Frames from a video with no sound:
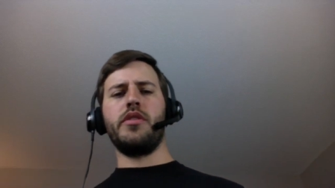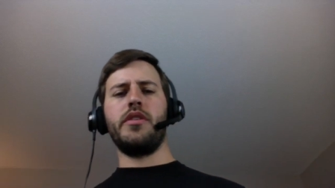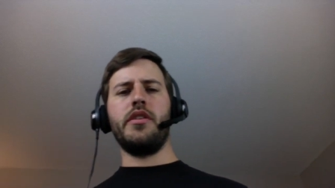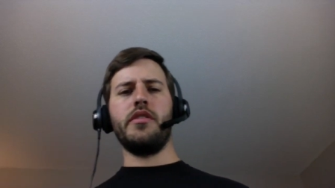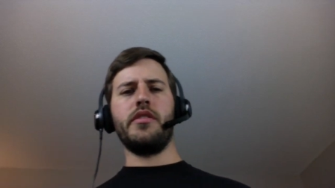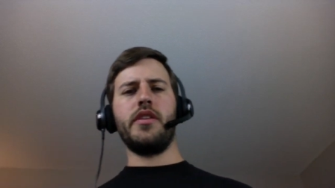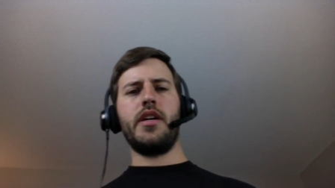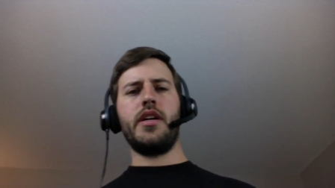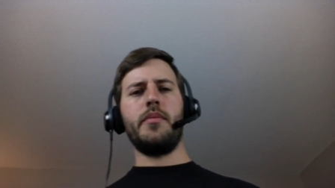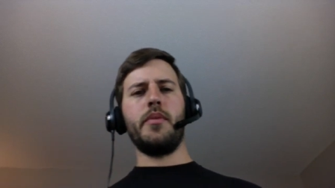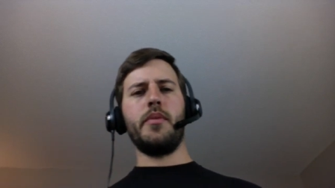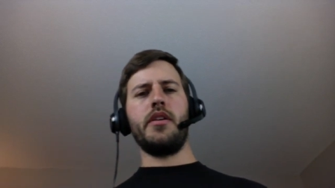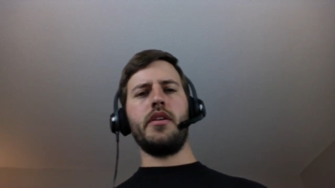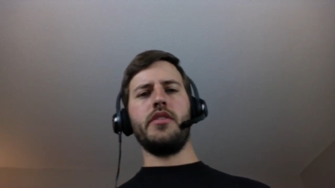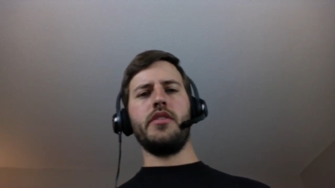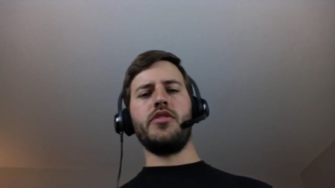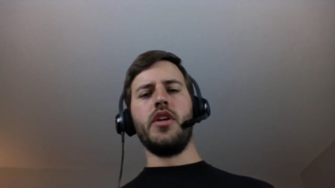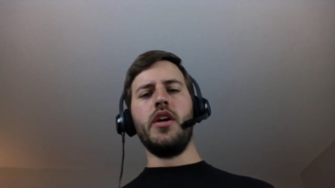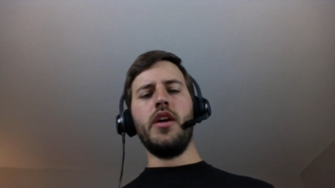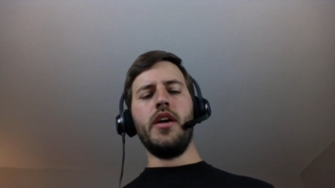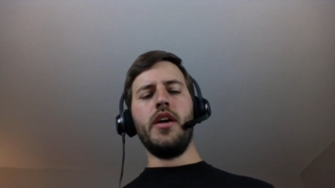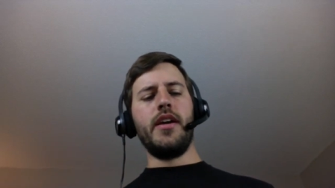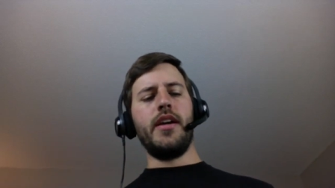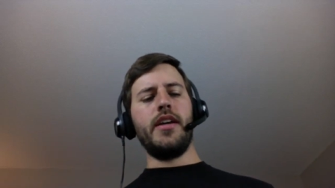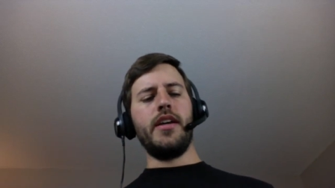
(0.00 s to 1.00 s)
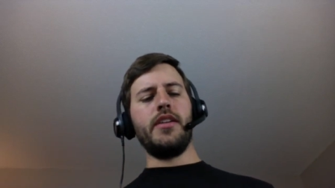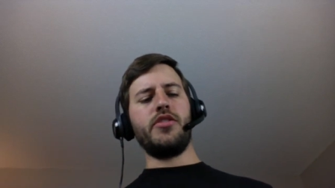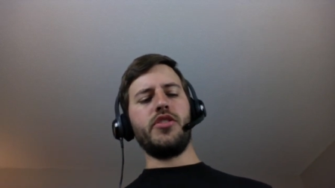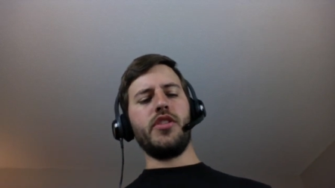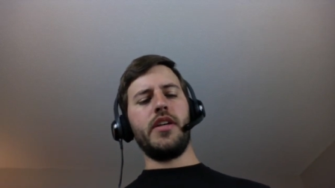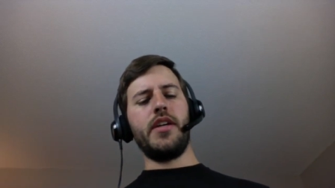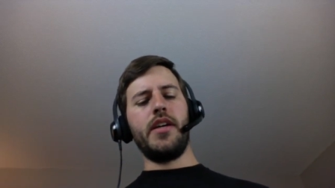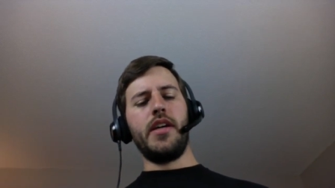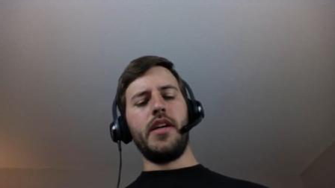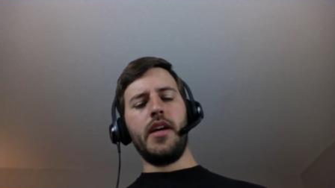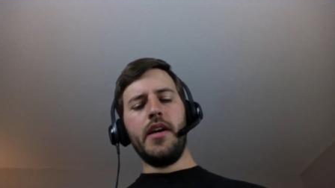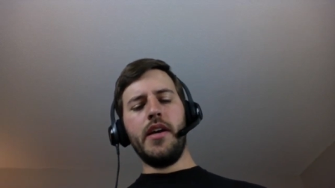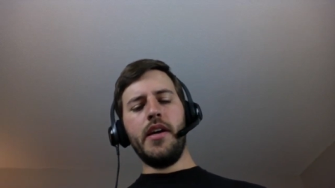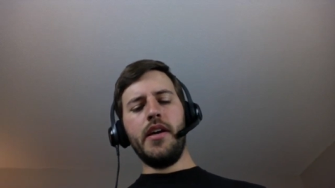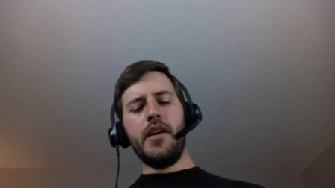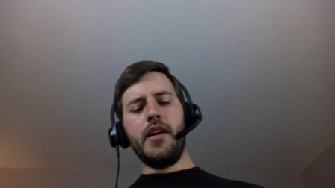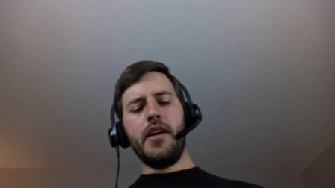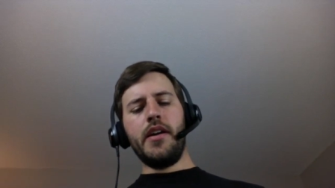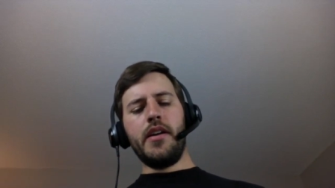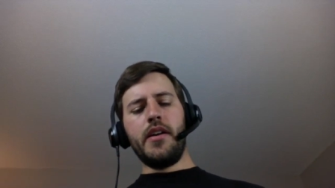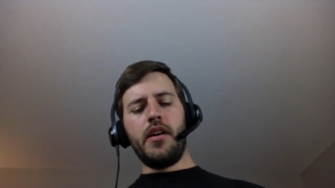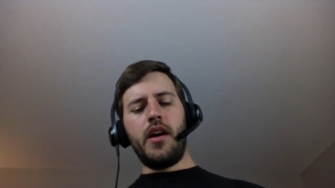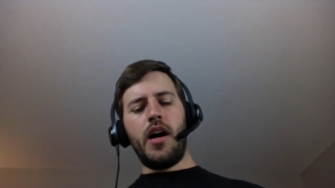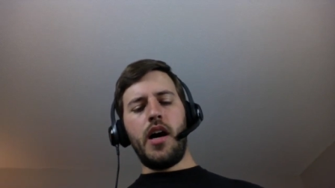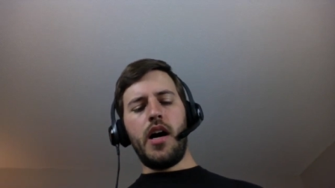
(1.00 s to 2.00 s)
a year now because it's like
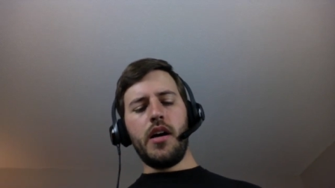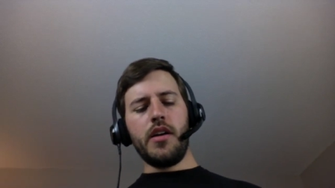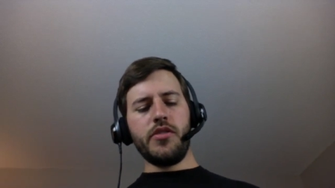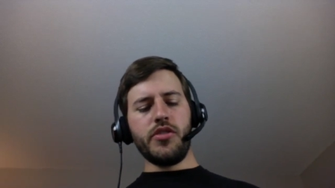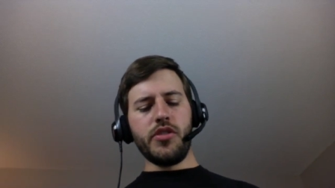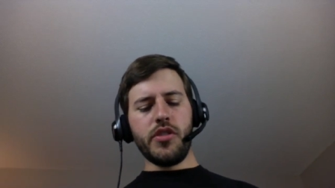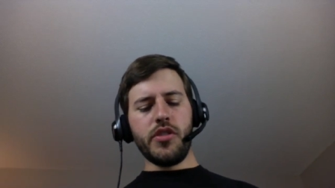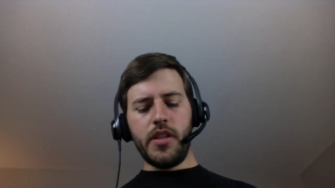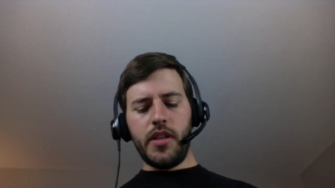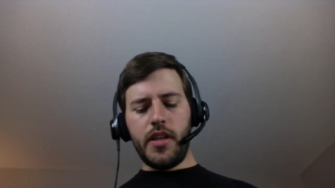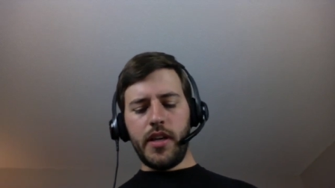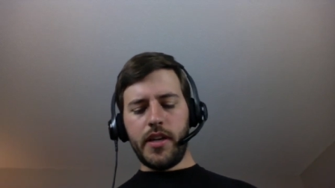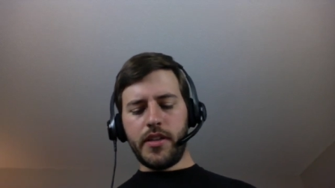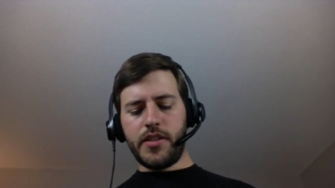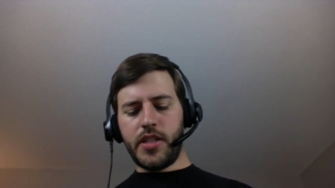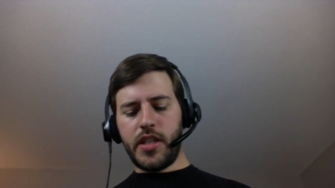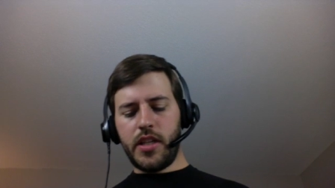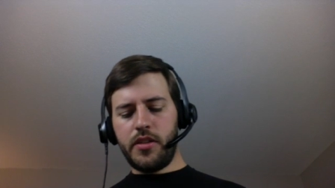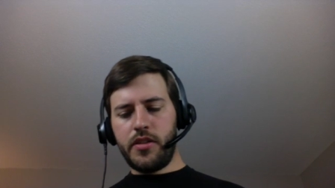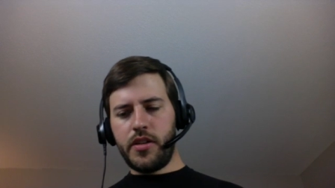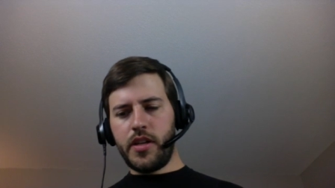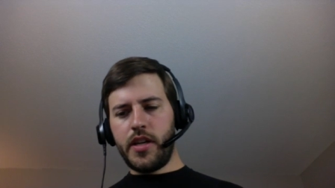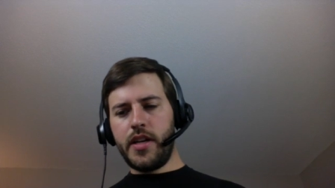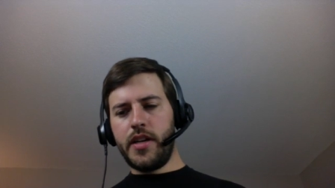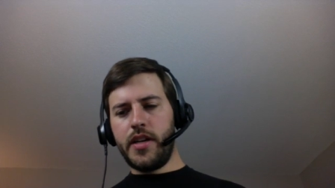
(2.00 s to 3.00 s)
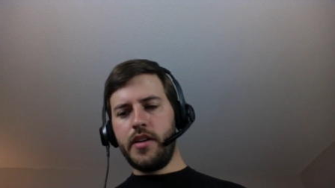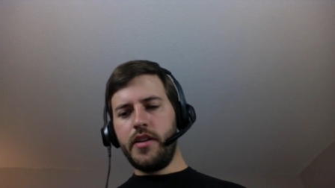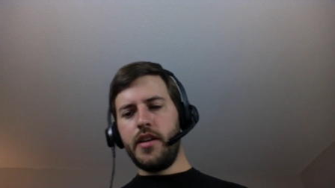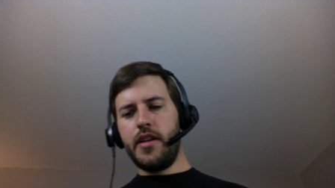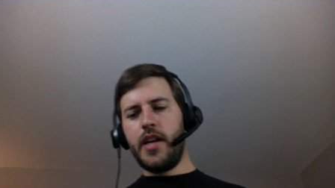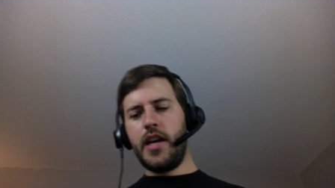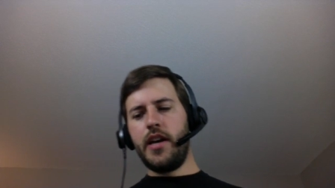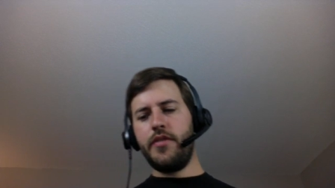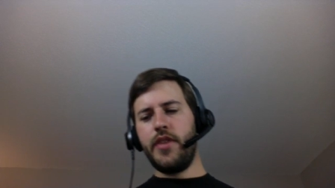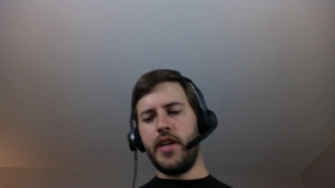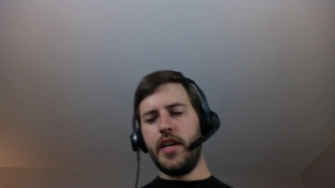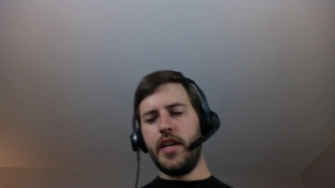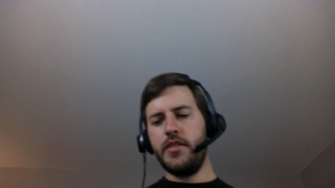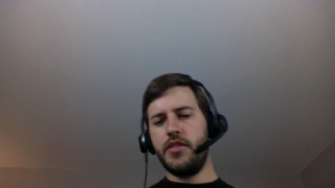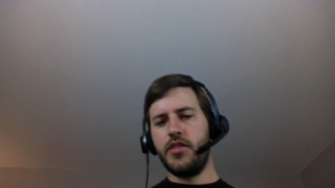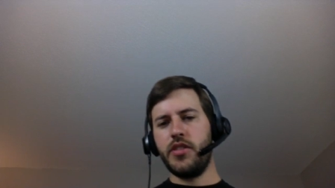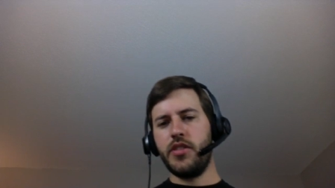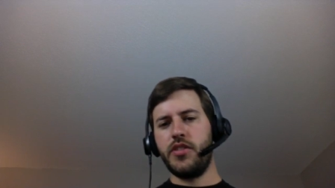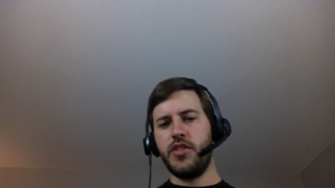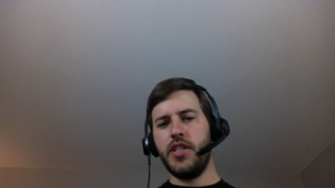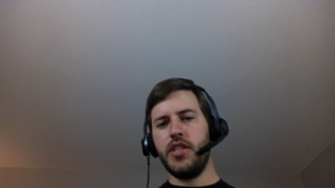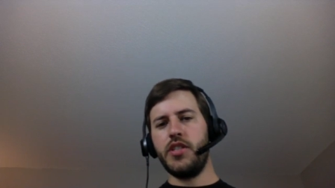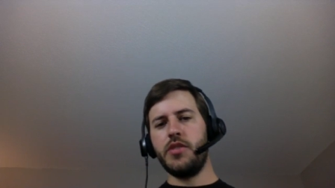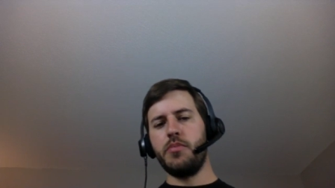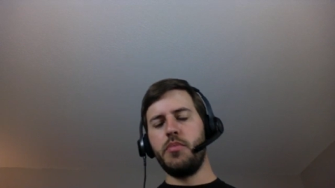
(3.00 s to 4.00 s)
honestly, like Tyler and I have had
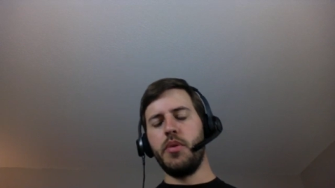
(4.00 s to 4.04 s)
success,